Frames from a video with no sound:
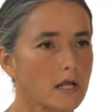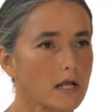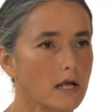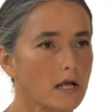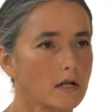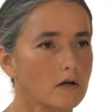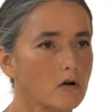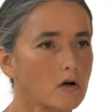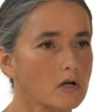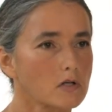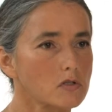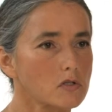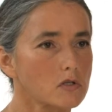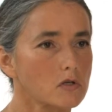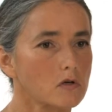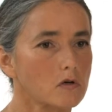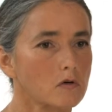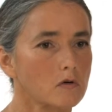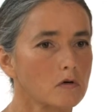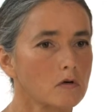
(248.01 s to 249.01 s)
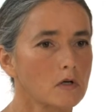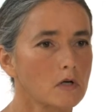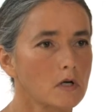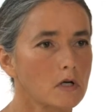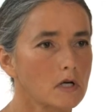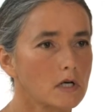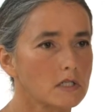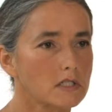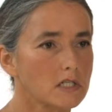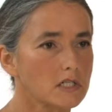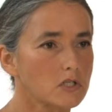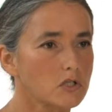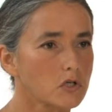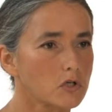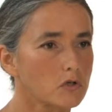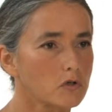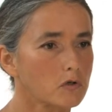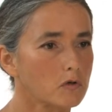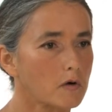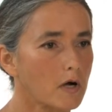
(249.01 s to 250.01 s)
and also a
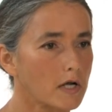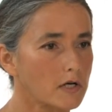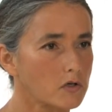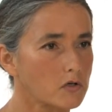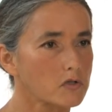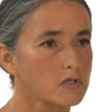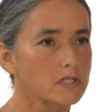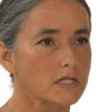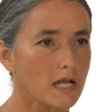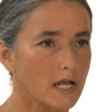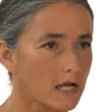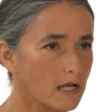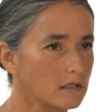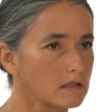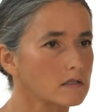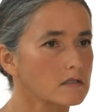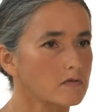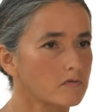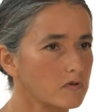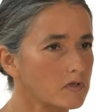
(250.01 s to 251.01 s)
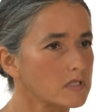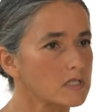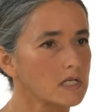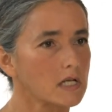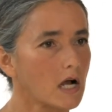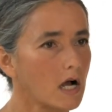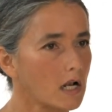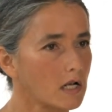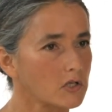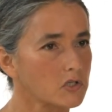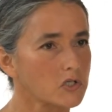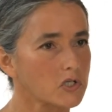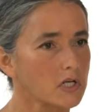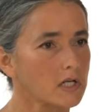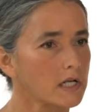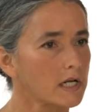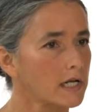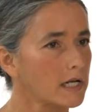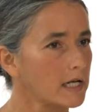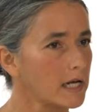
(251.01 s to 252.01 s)
teacher who understands
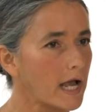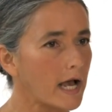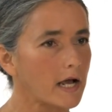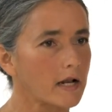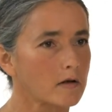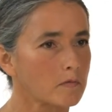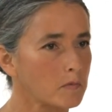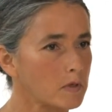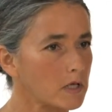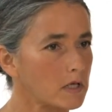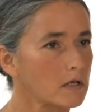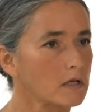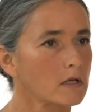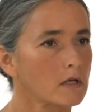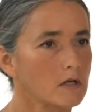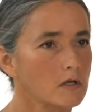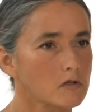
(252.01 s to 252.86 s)
physiology and anatomy,